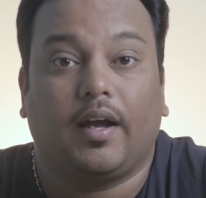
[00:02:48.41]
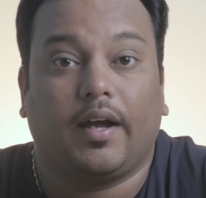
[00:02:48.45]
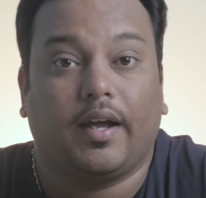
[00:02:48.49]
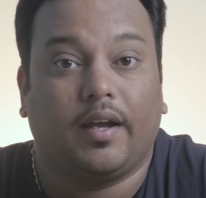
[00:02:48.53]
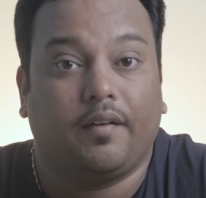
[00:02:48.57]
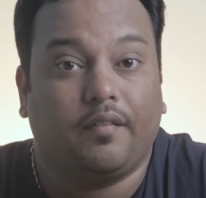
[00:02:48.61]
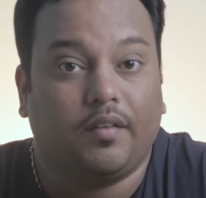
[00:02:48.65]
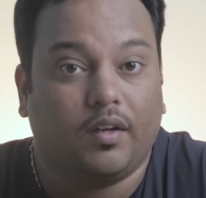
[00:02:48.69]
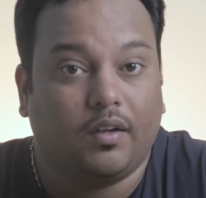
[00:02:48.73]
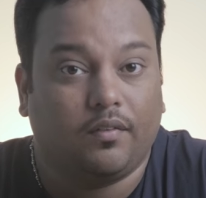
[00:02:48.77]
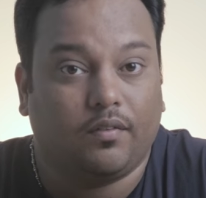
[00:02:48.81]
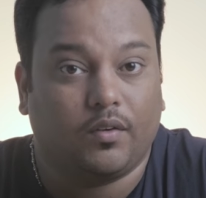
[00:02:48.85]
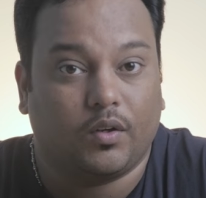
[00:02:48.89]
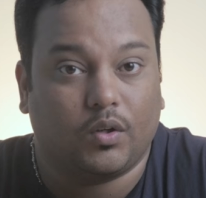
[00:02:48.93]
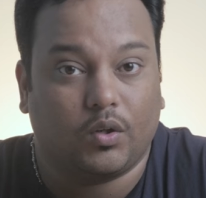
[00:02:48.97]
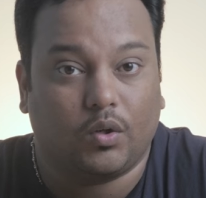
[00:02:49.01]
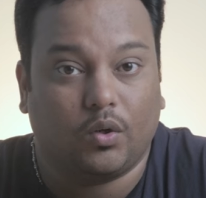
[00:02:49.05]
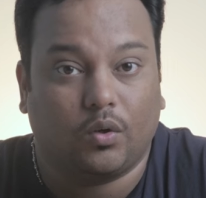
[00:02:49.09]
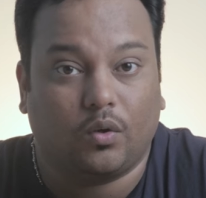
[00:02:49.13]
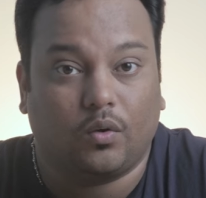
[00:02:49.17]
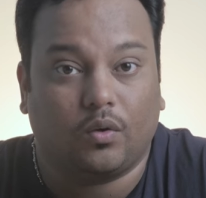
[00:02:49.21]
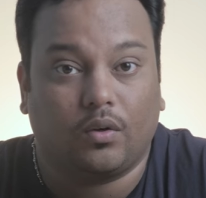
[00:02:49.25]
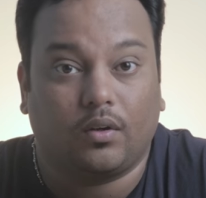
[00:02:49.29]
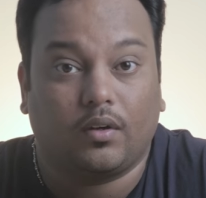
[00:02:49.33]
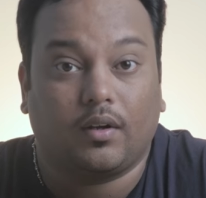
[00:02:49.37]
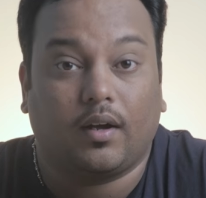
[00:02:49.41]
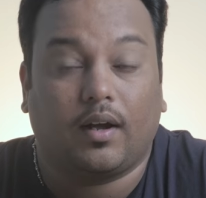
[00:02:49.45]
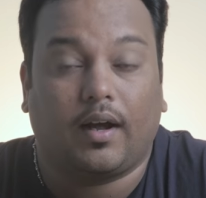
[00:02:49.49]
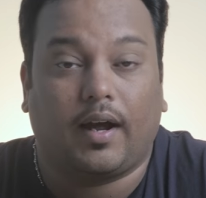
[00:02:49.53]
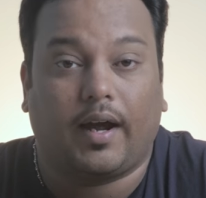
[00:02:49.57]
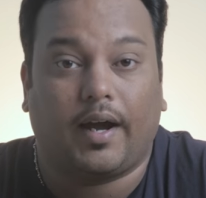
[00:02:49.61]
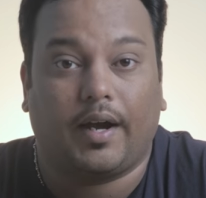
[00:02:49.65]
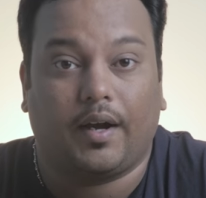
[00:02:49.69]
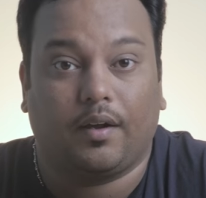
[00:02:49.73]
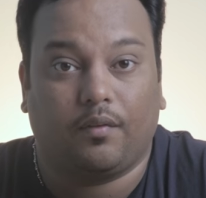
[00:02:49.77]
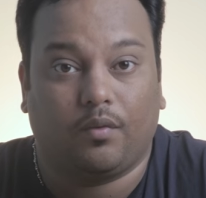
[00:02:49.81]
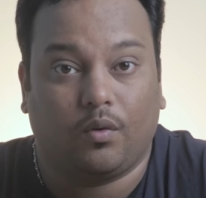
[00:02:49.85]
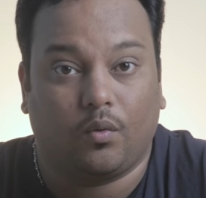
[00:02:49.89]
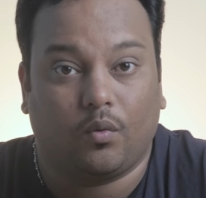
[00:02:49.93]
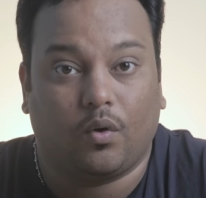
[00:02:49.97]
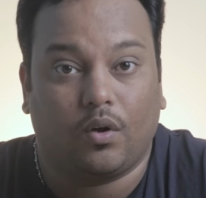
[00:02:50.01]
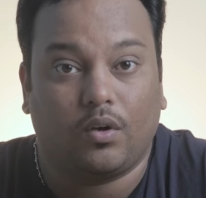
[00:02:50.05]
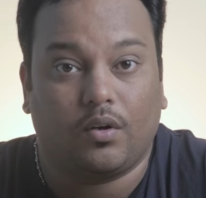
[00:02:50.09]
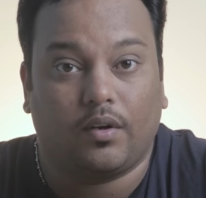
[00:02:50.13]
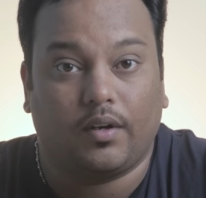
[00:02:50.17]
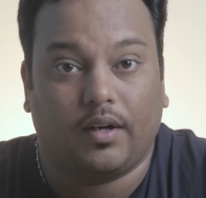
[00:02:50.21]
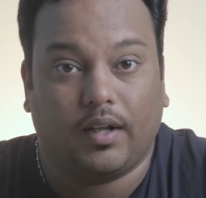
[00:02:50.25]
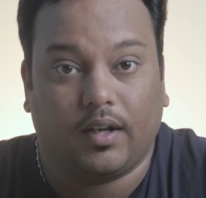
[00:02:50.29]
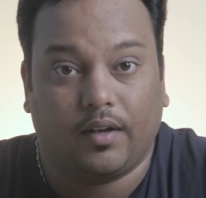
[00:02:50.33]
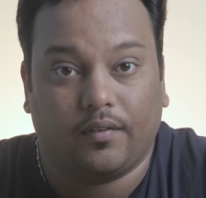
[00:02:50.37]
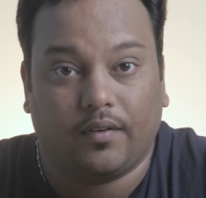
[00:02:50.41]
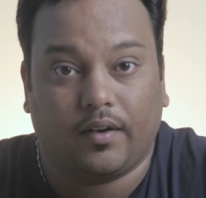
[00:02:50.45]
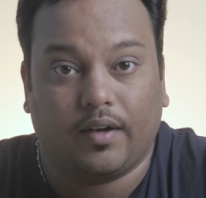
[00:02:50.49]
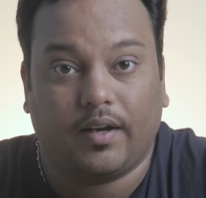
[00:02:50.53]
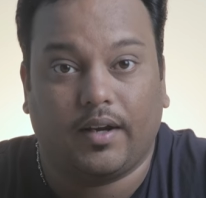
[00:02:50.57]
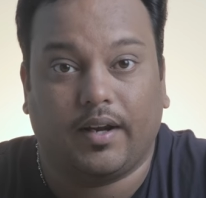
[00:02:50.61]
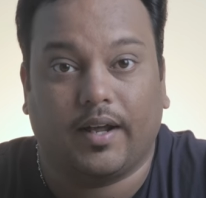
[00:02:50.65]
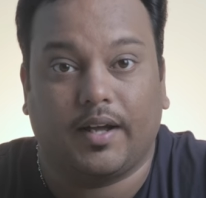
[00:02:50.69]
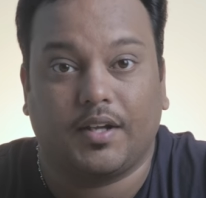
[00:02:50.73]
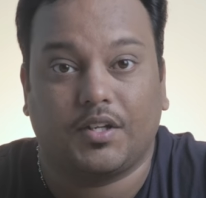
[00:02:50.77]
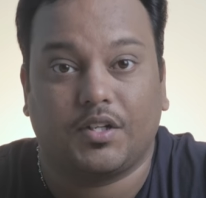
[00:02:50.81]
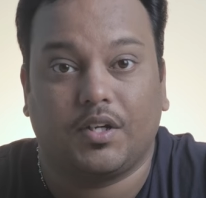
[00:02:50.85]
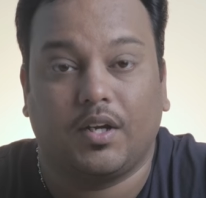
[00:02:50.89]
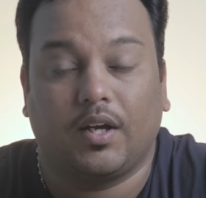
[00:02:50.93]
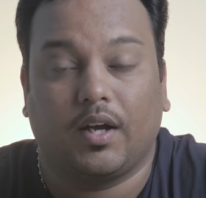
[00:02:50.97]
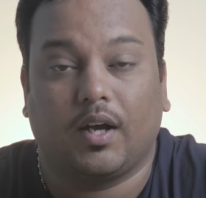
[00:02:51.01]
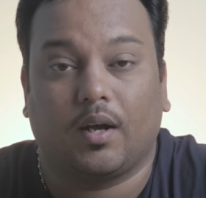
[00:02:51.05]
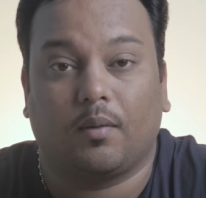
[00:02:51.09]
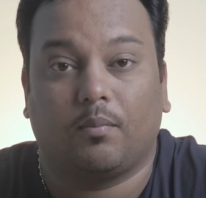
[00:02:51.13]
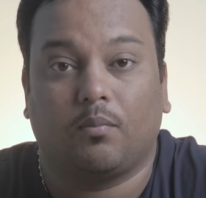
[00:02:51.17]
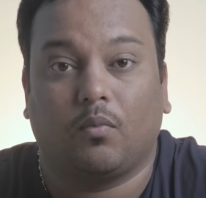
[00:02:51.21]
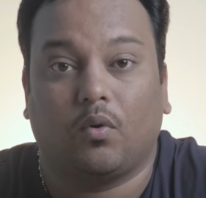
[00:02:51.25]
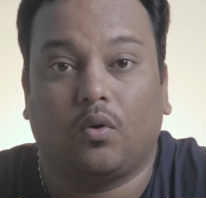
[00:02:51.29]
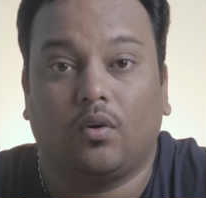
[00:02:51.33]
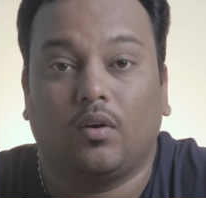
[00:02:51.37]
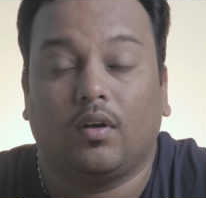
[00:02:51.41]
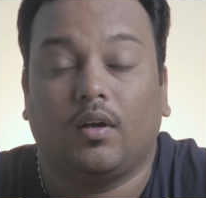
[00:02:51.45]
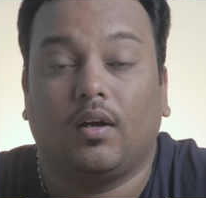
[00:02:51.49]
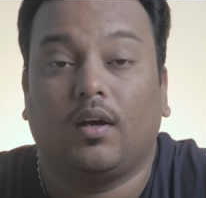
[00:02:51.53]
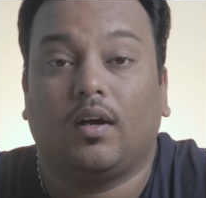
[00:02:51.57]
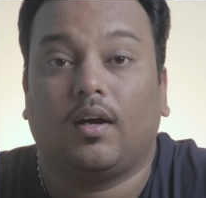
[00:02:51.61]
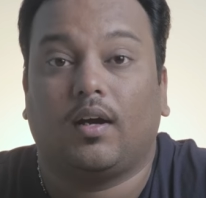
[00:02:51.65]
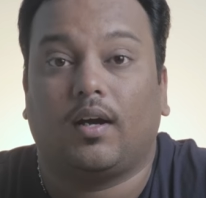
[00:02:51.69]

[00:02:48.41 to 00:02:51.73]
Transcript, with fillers: Even if you don't, and if you want to deliver in H D R mode,